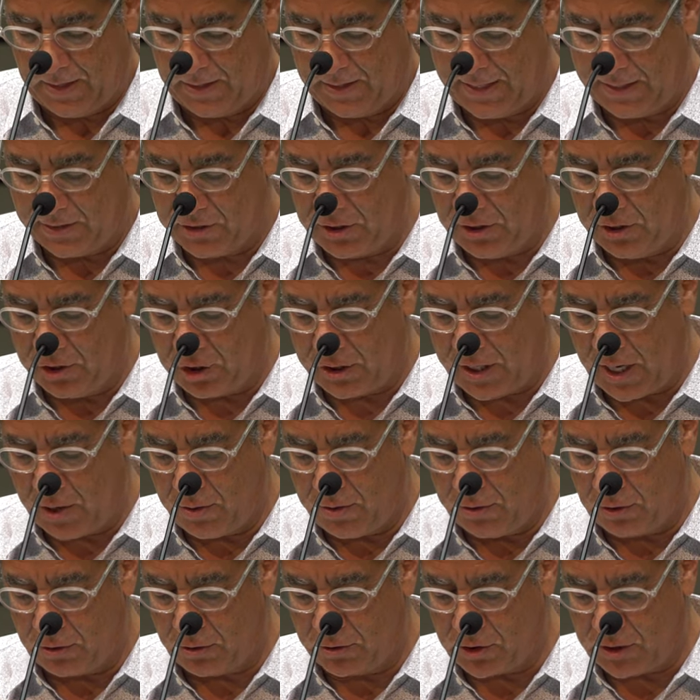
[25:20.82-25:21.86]
lest ye
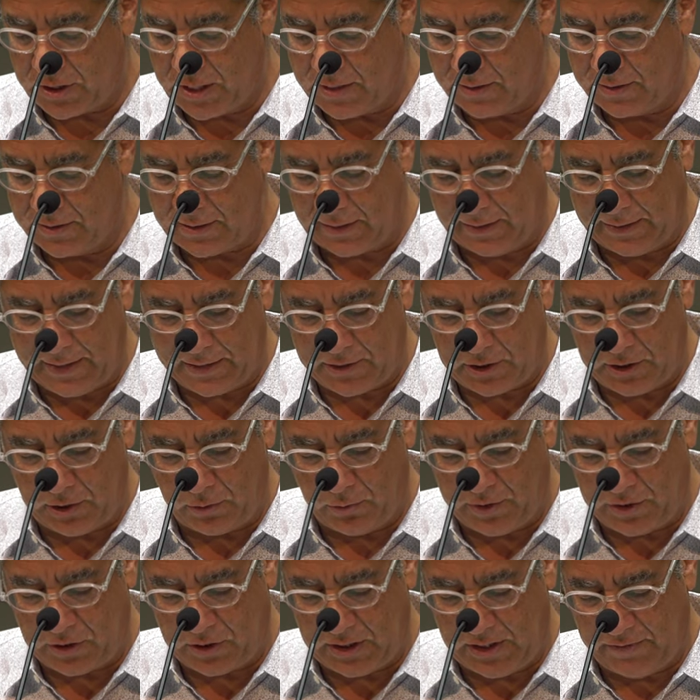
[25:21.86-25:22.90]
share in her sins, unless ye
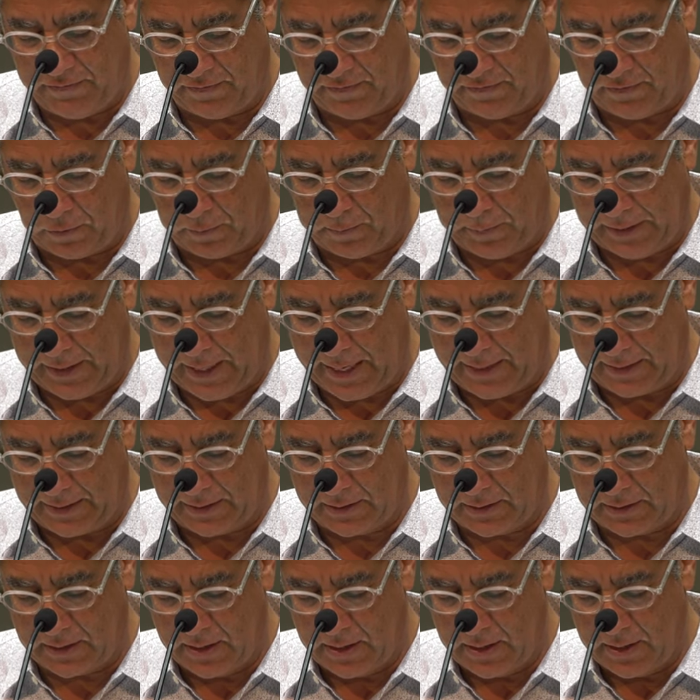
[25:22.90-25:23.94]
receive of her
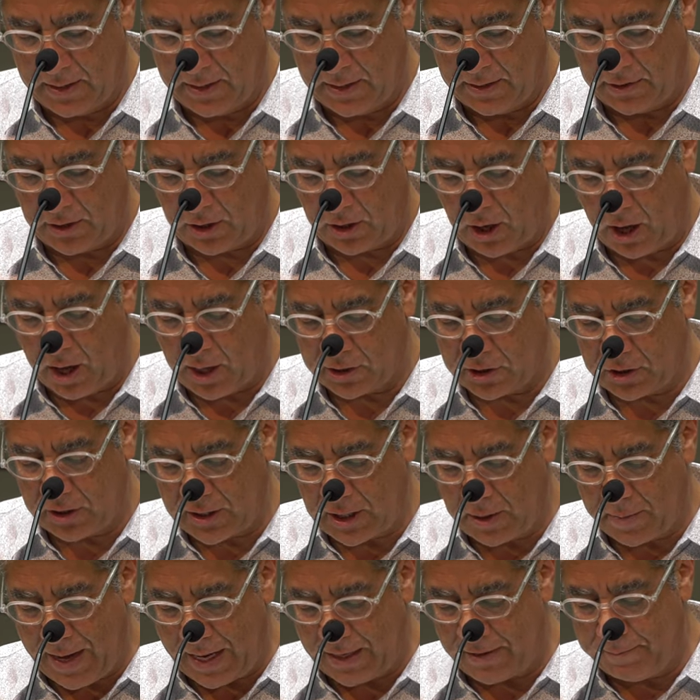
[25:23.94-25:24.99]
plagues. The call to
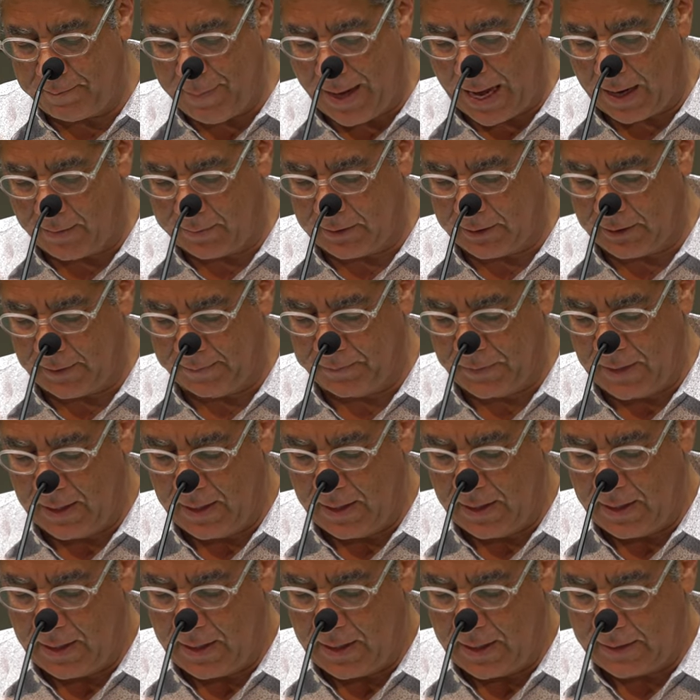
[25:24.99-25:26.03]
come out of Babylon,
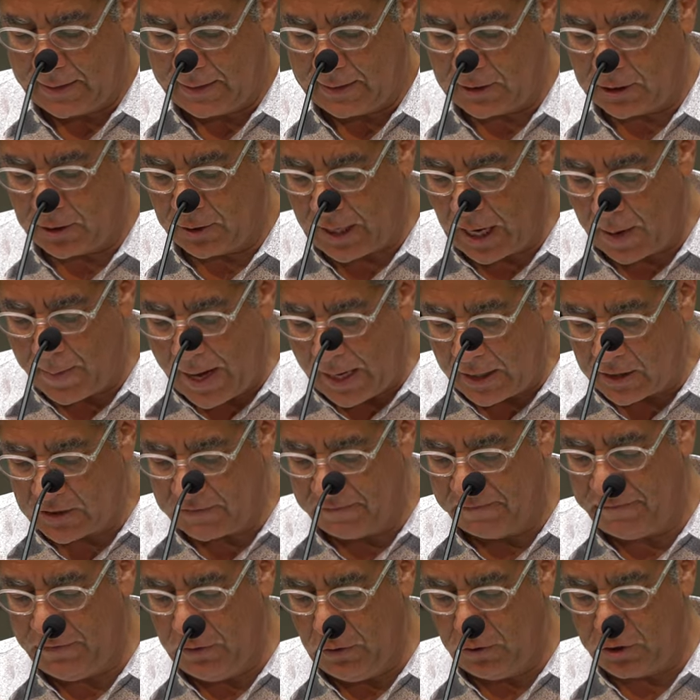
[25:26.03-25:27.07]
to come out of
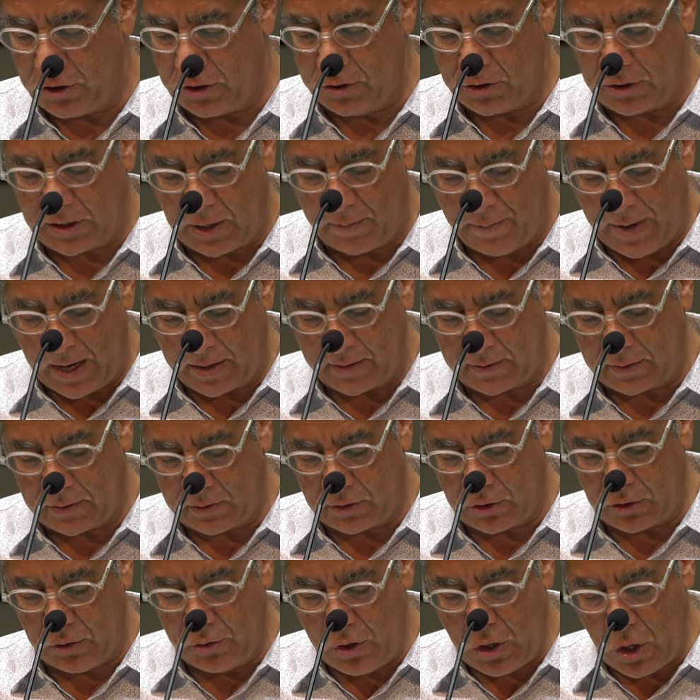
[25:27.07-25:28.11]
confusion, to come out
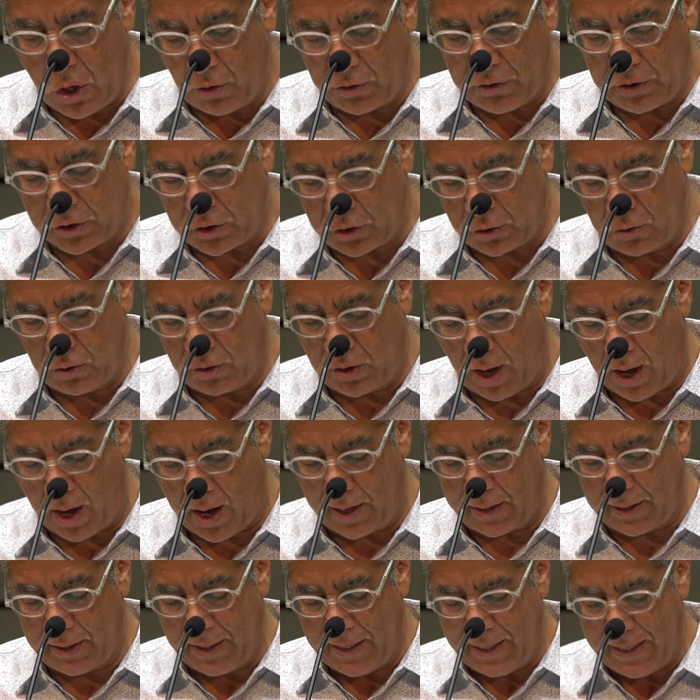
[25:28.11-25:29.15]
to know the true
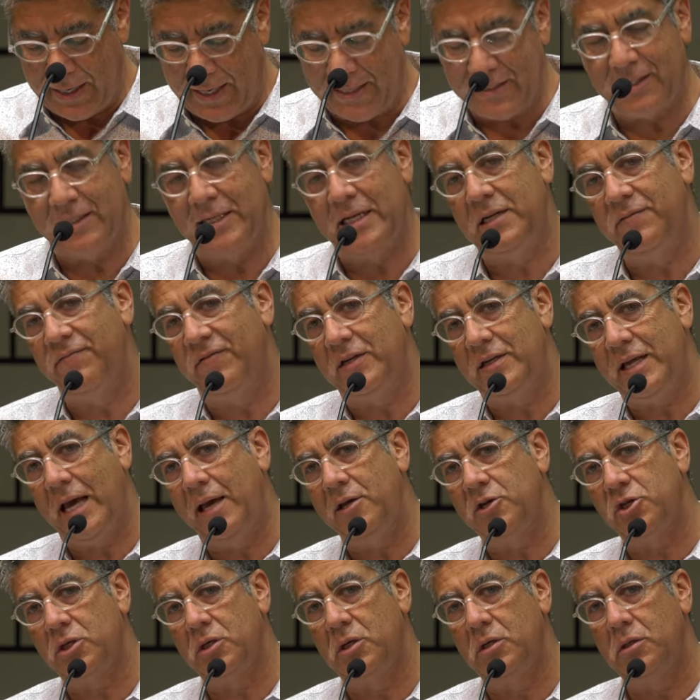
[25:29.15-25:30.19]
God, is an
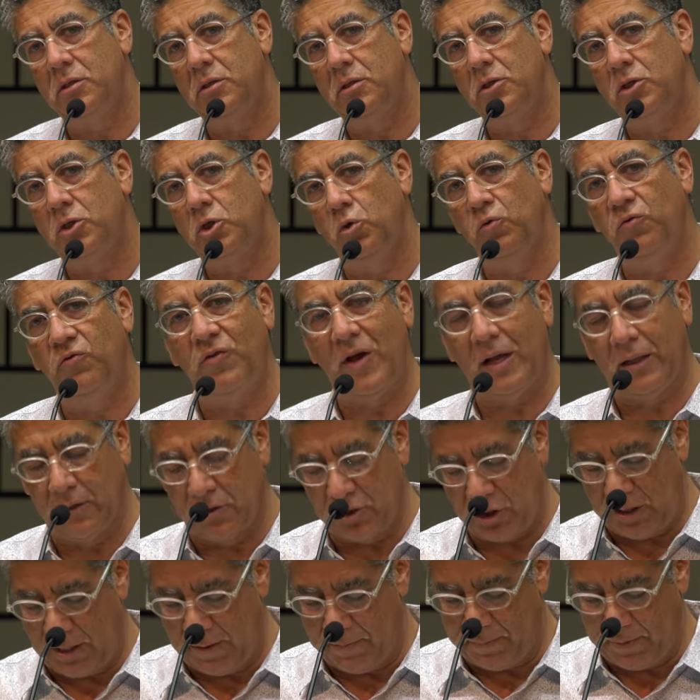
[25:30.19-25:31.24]
invitation to
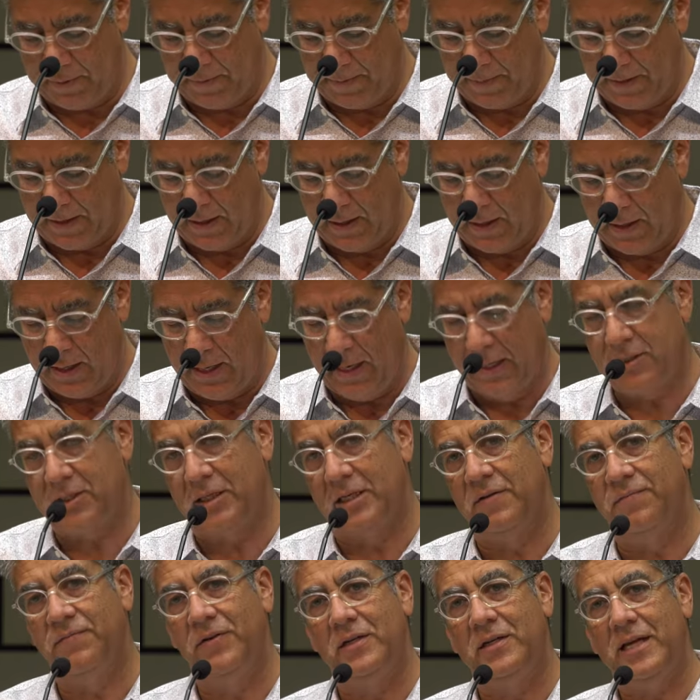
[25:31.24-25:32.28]
fellowship. It's
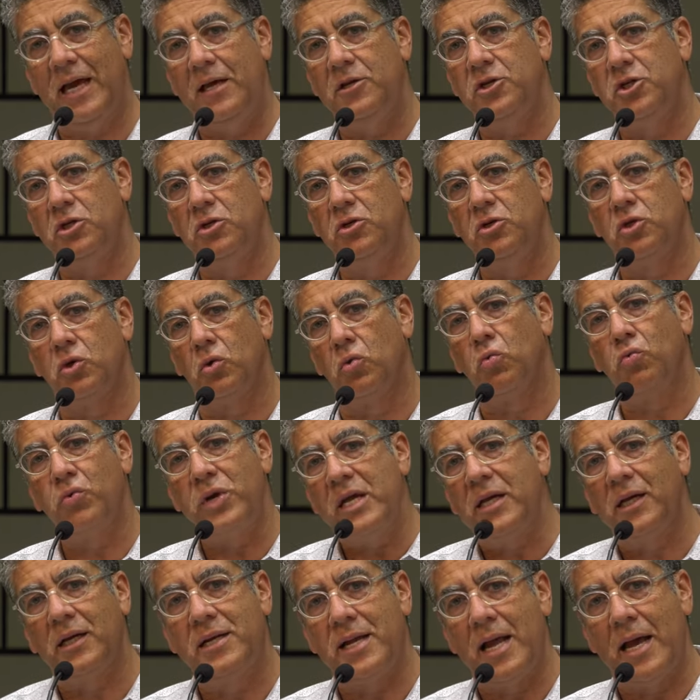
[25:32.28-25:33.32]
an invitation to
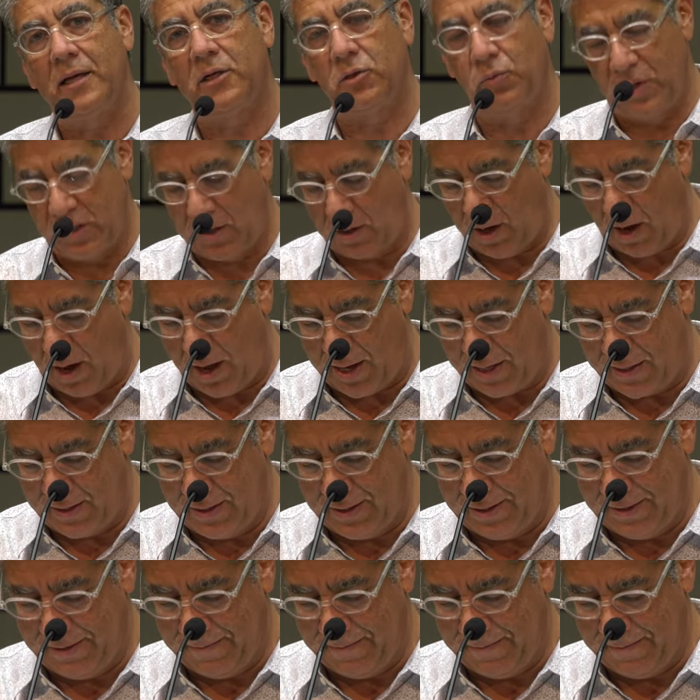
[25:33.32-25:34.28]
reconnect with God.